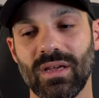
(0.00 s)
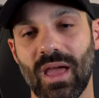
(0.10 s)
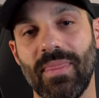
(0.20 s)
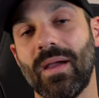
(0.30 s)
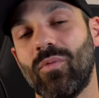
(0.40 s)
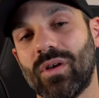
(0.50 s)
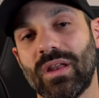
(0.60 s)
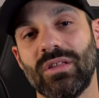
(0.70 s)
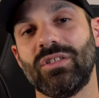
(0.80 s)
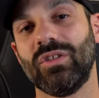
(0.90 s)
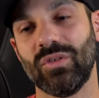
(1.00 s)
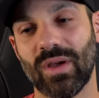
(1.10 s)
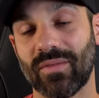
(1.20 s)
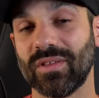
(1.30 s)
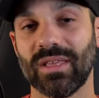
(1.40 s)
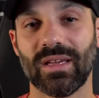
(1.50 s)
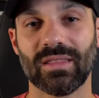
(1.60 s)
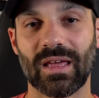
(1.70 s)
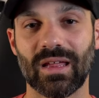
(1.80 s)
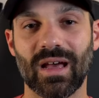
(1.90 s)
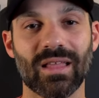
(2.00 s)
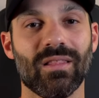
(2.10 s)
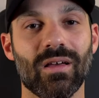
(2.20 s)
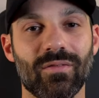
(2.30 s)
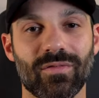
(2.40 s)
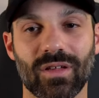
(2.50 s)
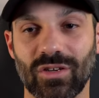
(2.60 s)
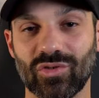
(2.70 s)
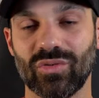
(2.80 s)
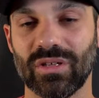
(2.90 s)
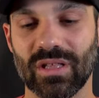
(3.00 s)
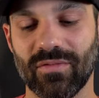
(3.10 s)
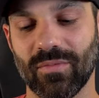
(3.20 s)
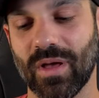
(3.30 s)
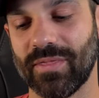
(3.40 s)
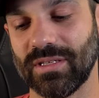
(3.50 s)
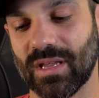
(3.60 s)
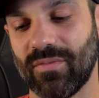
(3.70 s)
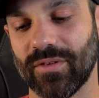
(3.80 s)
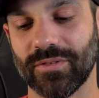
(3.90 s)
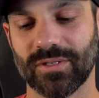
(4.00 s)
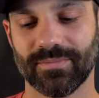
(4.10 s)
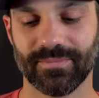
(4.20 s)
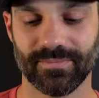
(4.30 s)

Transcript: and then we'll get into everything that I love and truly love about these headphones.